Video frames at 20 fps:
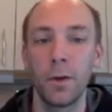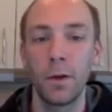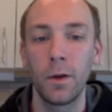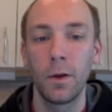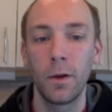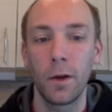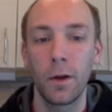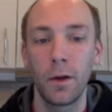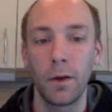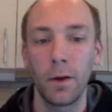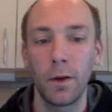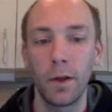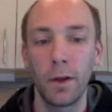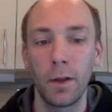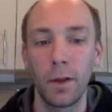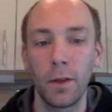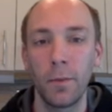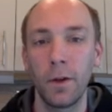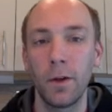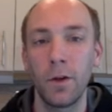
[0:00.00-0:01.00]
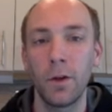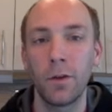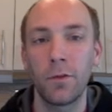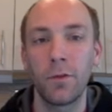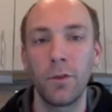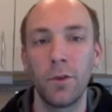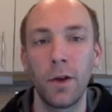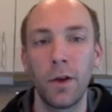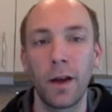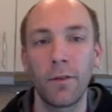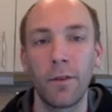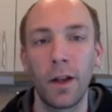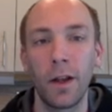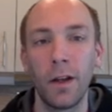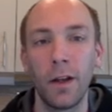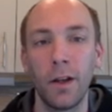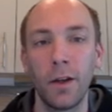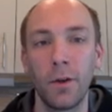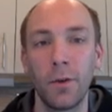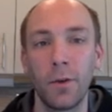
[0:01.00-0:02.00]
All right, let me know if you have any
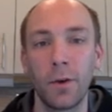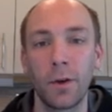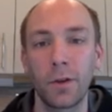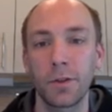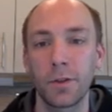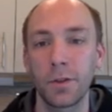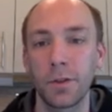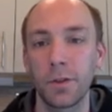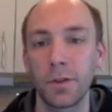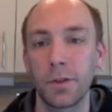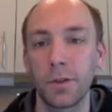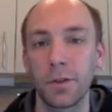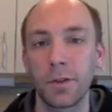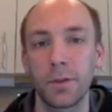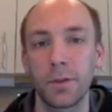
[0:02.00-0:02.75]
questions.